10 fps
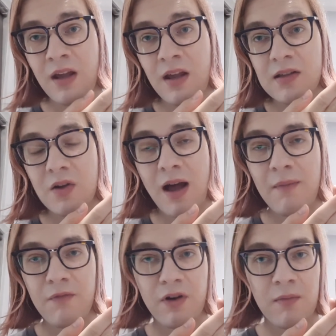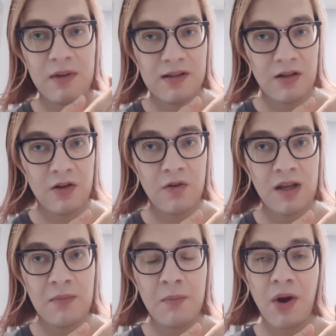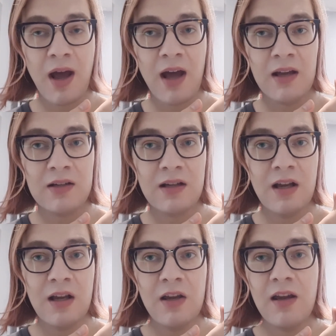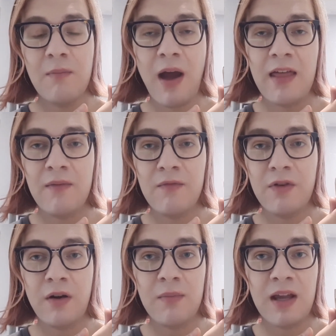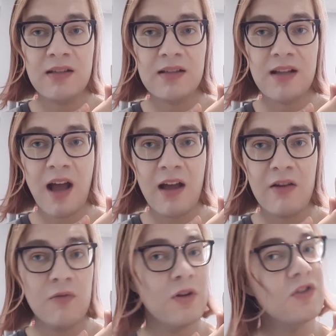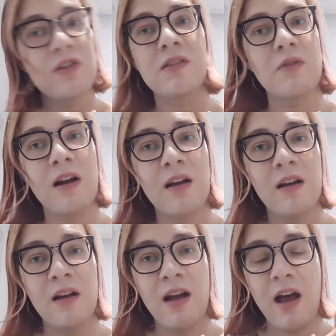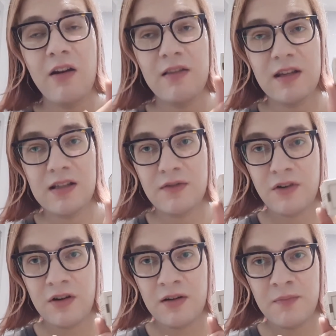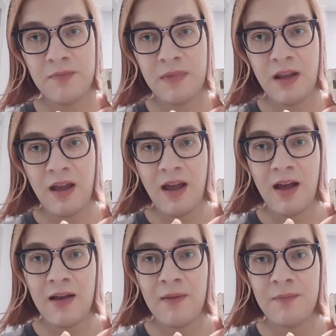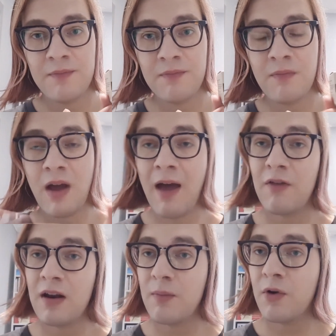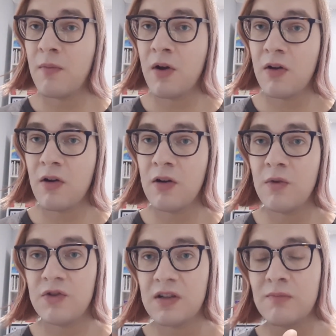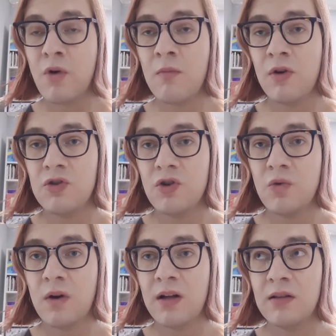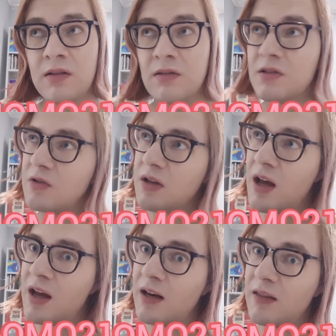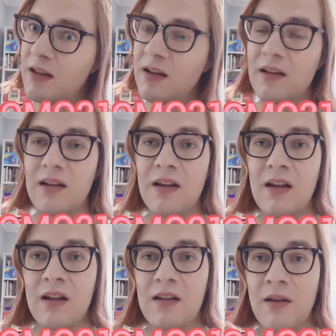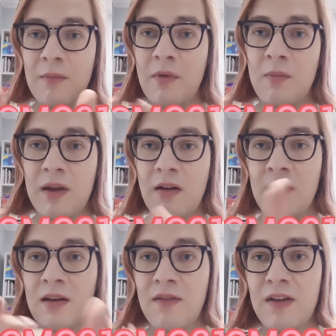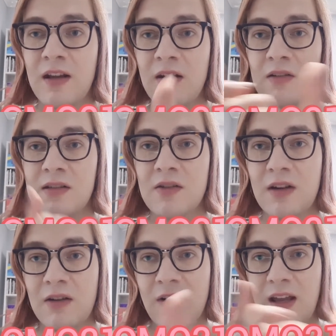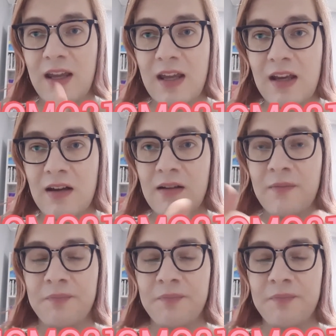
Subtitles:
So I'm From is a Korean brand. You can buy them from YesStyle, which is where I got this from. I've got a promo code, which is MOMO2129, I think. It'll be on the video screen right here